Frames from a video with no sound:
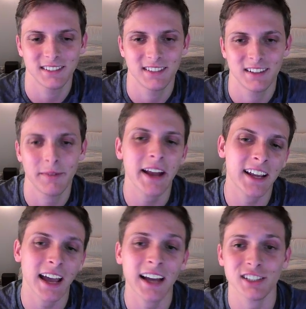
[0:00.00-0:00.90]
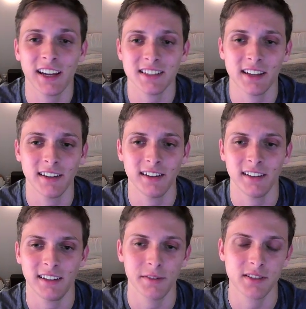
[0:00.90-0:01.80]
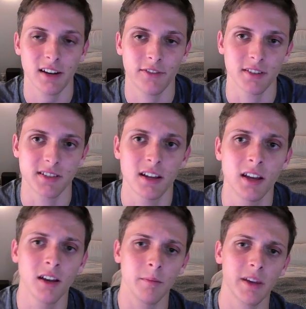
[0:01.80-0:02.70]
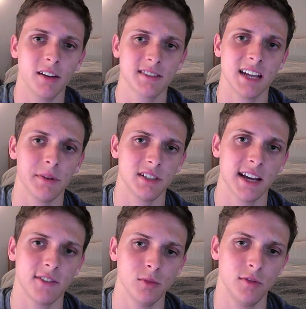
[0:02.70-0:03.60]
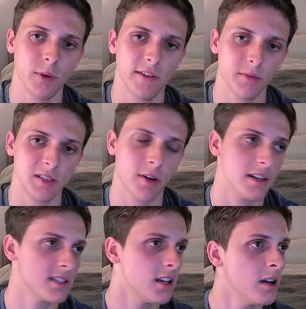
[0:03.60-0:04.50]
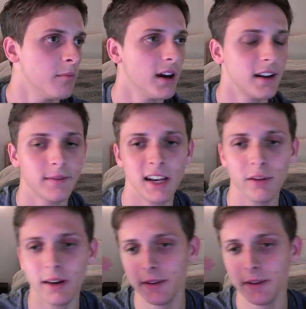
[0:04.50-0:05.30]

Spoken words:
I mean, actually, I guess I didn't. He resigned first because now he's going to have to move away from these pawns. But anyway,